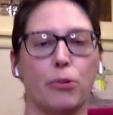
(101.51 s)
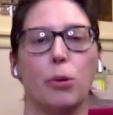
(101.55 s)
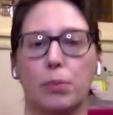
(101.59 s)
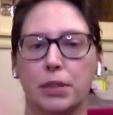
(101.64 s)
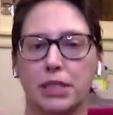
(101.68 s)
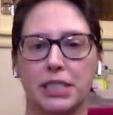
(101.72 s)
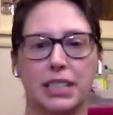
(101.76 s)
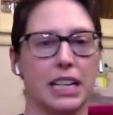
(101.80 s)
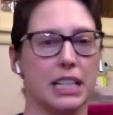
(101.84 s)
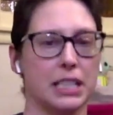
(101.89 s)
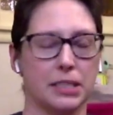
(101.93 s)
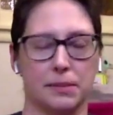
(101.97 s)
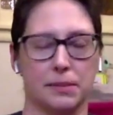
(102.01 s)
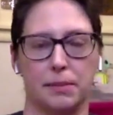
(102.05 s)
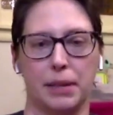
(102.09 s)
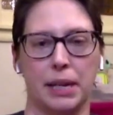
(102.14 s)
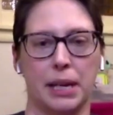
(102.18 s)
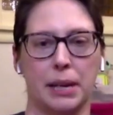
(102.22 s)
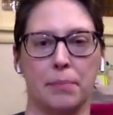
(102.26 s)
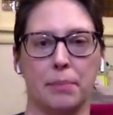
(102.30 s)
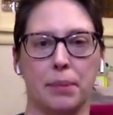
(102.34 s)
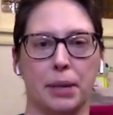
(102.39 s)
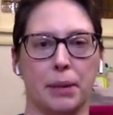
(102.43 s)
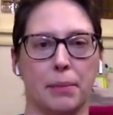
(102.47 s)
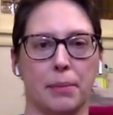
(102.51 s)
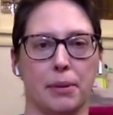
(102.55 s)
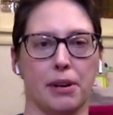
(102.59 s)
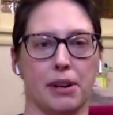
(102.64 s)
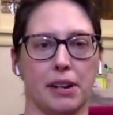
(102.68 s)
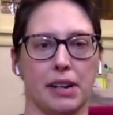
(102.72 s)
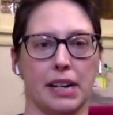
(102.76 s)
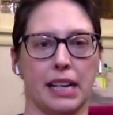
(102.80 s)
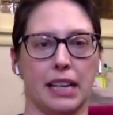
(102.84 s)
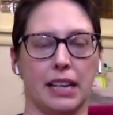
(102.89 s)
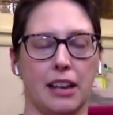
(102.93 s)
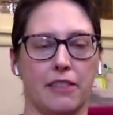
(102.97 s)
Well, besides being Big
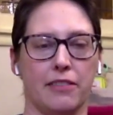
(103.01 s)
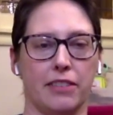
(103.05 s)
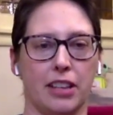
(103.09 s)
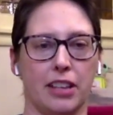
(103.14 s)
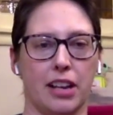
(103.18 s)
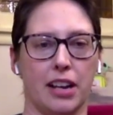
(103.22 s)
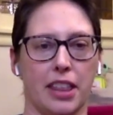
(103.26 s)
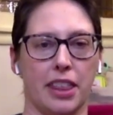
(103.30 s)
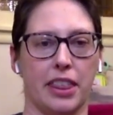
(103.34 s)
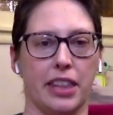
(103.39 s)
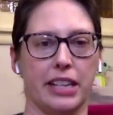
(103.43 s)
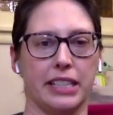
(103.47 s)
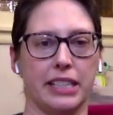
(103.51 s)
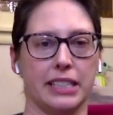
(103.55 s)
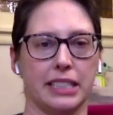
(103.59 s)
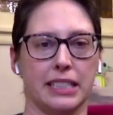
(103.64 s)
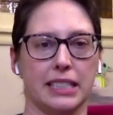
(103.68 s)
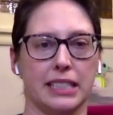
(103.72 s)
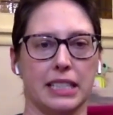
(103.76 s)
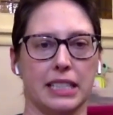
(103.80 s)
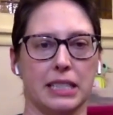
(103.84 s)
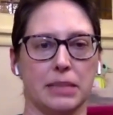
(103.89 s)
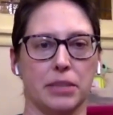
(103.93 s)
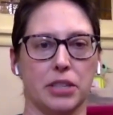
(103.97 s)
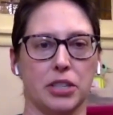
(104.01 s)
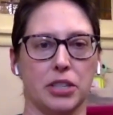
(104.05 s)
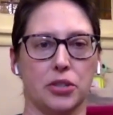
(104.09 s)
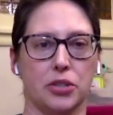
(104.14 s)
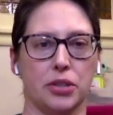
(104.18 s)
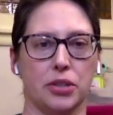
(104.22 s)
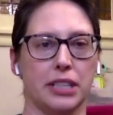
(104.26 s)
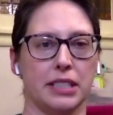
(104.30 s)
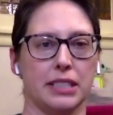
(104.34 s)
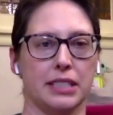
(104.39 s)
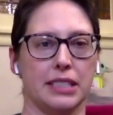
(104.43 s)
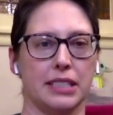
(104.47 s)
Bird, and I love a lot of things that Sesame
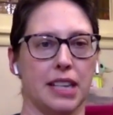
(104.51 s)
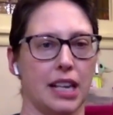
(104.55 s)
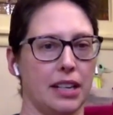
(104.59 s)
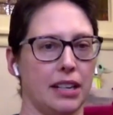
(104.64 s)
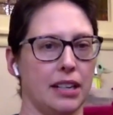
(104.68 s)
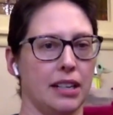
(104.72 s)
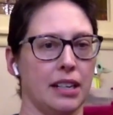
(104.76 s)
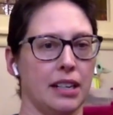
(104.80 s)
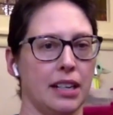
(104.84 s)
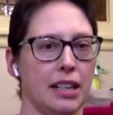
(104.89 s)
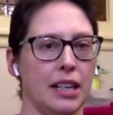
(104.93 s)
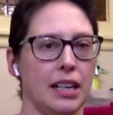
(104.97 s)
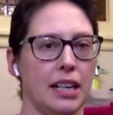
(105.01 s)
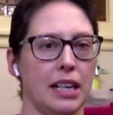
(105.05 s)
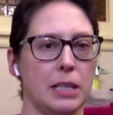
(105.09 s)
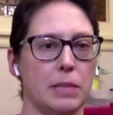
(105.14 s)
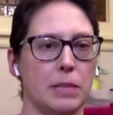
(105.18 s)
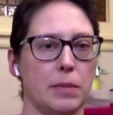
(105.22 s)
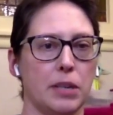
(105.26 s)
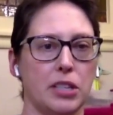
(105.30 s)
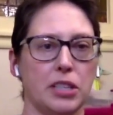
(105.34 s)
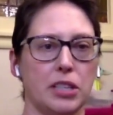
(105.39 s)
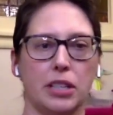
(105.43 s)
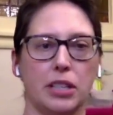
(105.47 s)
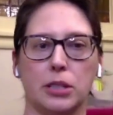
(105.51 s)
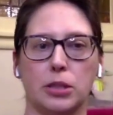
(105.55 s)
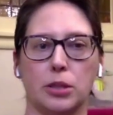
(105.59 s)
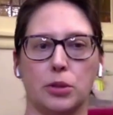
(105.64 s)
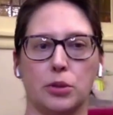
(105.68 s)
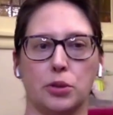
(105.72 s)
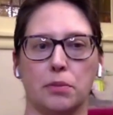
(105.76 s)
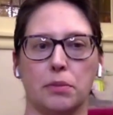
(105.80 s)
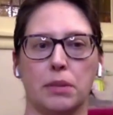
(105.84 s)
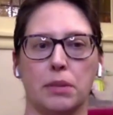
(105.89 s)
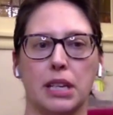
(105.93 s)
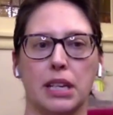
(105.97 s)
Street has done especially on
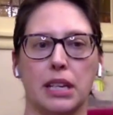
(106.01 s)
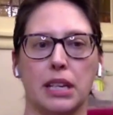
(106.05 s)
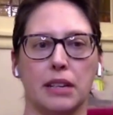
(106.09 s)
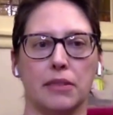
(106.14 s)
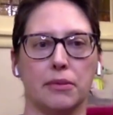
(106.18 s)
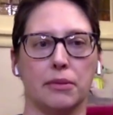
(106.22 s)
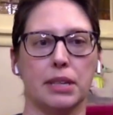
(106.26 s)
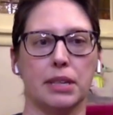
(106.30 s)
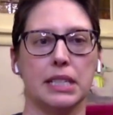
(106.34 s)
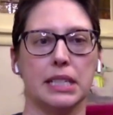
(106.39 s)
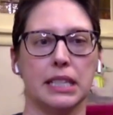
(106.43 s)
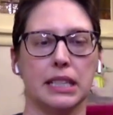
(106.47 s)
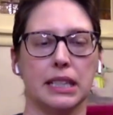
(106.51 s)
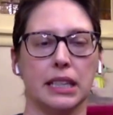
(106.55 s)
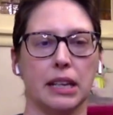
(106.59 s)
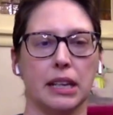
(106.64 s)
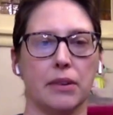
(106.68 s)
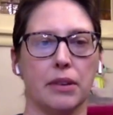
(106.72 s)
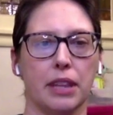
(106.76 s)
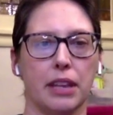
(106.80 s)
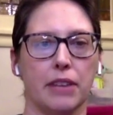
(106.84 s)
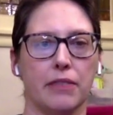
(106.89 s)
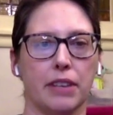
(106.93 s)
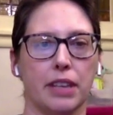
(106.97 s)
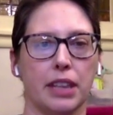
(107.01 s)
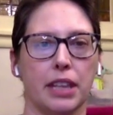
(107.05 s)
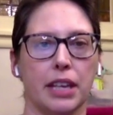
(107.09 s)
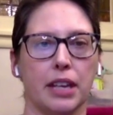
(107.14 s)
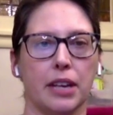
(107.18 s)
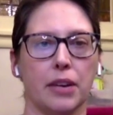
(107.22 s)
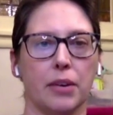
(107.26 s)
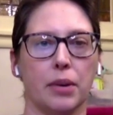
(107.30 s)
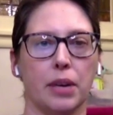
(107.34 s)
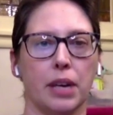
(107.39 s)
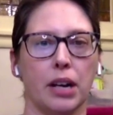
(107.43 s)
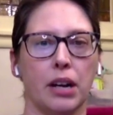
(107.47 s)
social media recently with
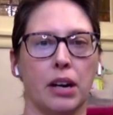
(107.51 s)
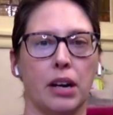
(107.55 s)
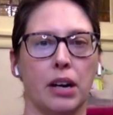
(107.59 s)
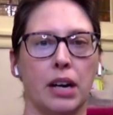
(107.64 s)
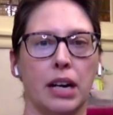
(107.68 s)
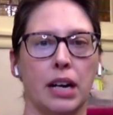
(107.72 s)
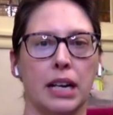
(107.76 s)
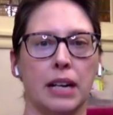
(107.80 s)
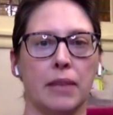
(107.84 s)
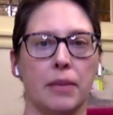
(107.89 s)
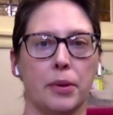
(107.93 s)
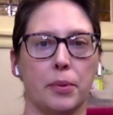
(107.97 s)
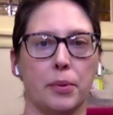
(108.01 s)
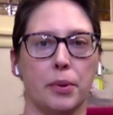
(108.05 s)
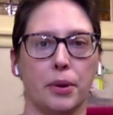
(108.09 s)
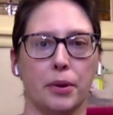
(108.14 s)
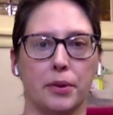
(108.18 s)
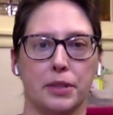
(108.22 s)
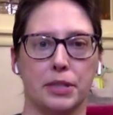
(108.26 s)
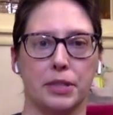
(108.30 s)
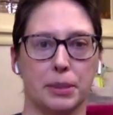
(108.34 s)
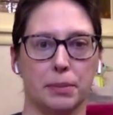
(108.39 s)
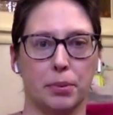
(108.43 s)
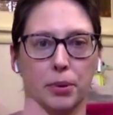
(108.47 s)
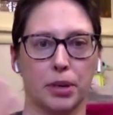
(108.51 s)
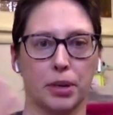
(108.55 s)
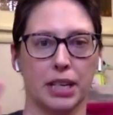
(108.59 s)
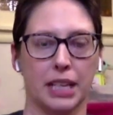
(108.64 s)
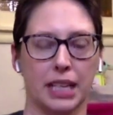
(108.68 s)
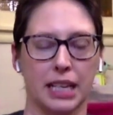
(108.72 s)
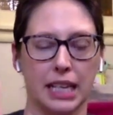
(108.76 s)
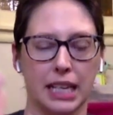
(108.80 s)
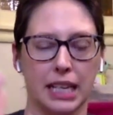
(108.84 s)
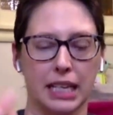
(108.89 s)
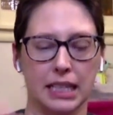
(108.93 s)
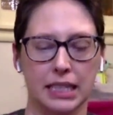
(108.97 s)
everything going on in the world and
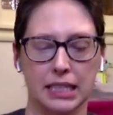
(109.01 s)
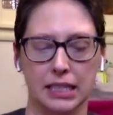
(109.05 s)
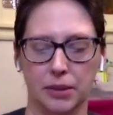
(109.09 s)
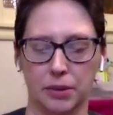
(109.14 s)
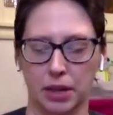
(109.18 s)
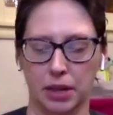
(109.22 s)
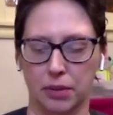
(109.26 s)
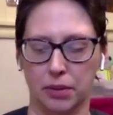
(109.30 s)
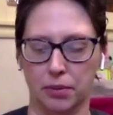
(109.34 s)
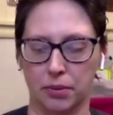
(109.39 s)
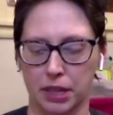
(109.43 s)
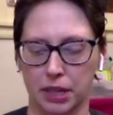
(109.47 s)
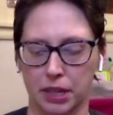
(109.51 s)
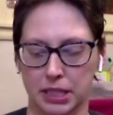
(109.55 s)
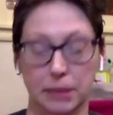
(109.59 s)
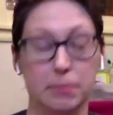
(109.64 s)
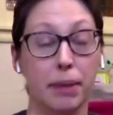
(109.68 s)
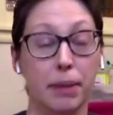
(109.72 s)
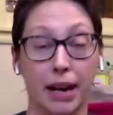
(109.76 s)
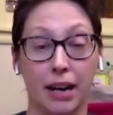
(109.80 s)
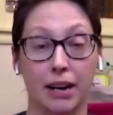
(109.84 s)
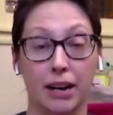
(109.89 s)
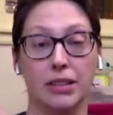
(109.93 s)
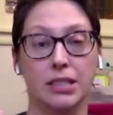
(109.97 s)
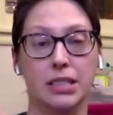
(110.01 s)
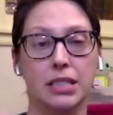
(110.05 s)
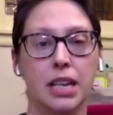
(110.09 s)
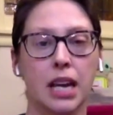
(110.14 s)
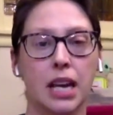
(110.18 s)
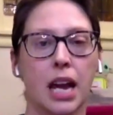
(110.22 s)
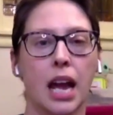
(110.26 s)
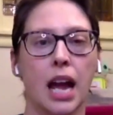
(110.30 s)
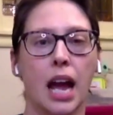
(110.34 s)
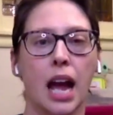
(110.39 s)
supporting kids going through this and parents.